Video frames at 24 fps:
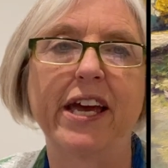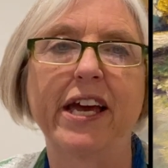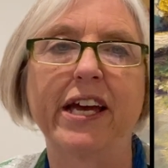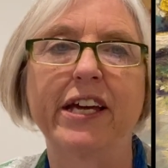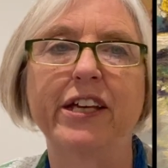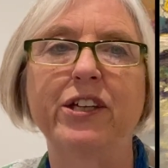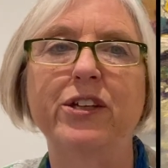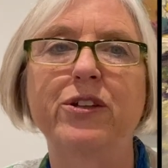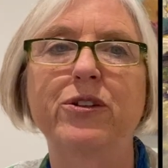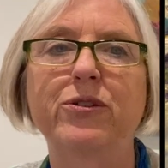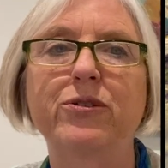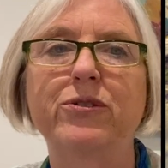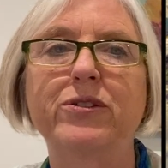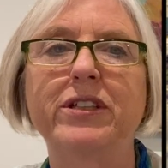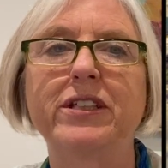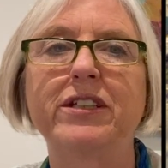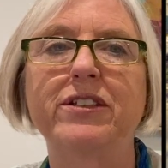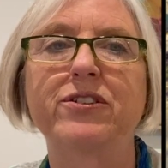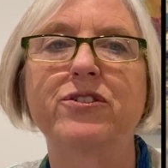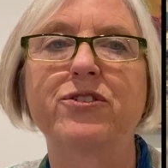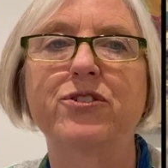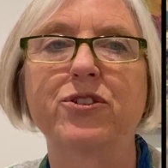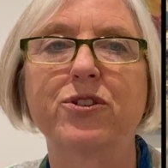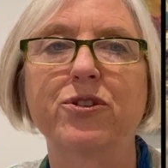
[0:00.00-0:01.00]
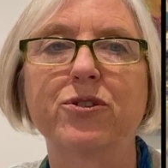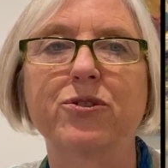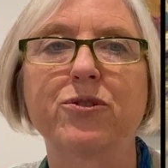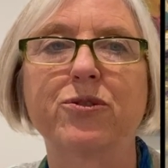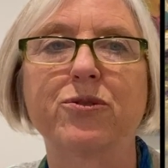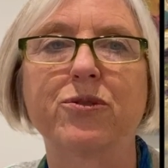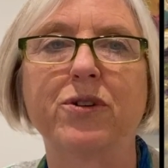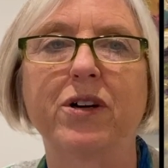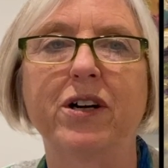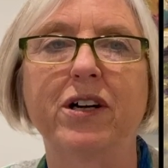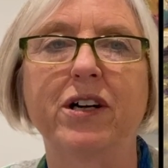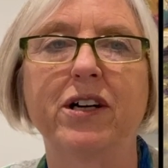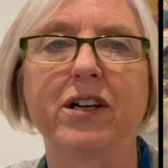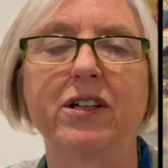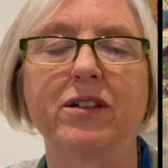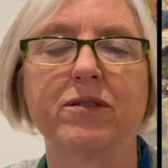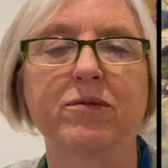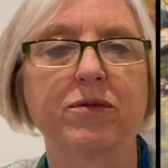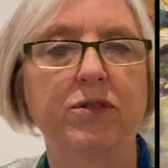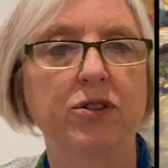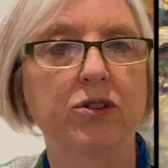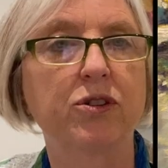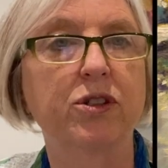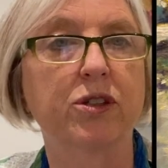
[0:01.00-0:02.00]
You need to,
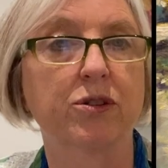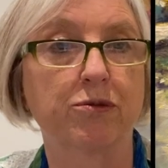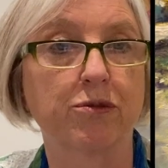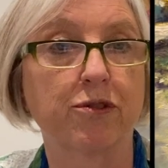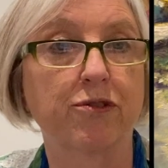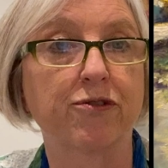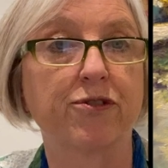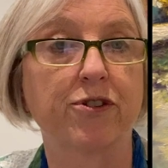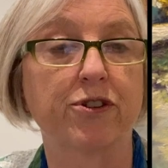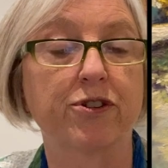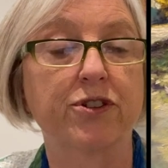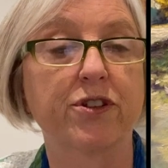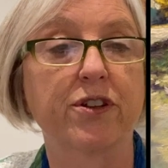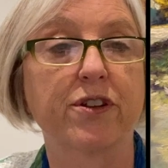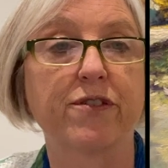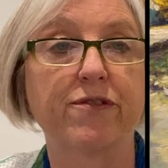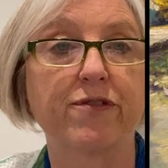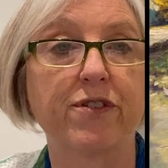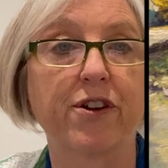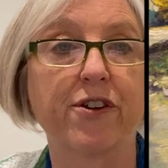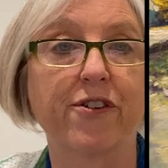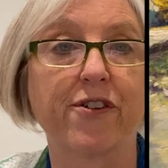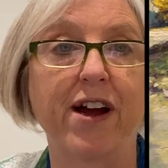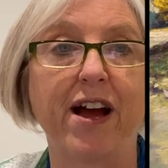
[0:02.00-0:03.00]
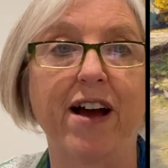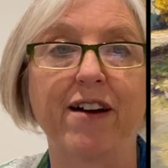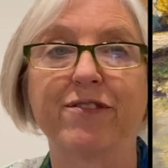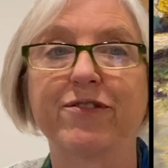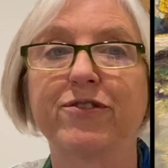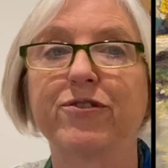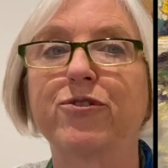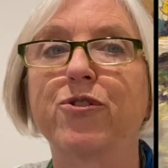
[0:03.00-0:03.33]
you can refer to the photograph